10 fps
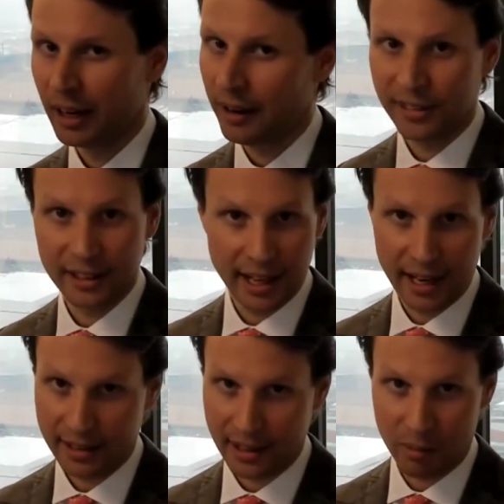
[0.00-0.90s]
If the
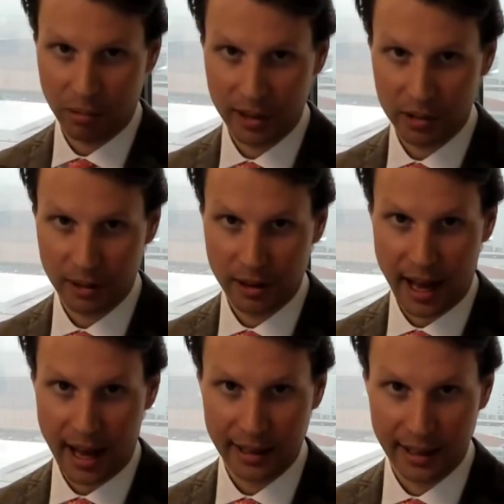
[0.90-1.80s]
tenant's not pleased with
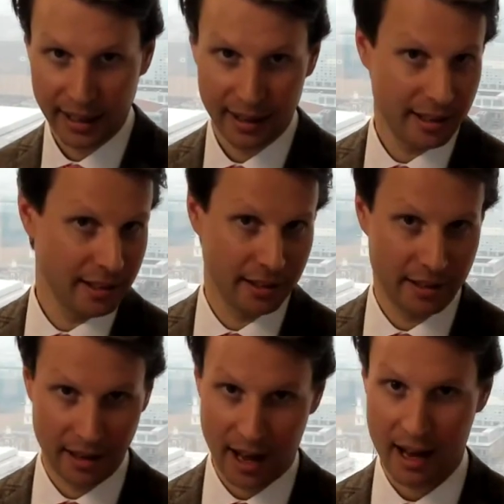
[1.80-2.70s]
that and thinks it's
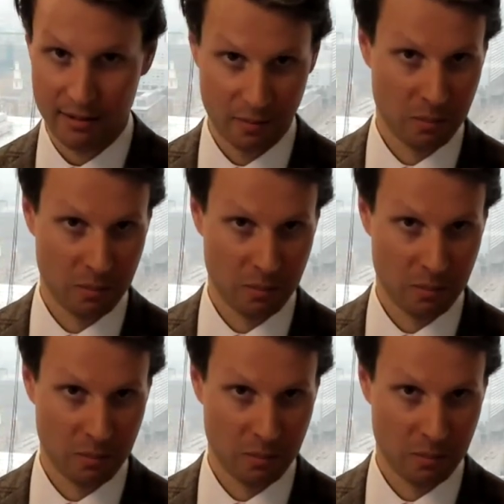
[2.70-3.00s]
not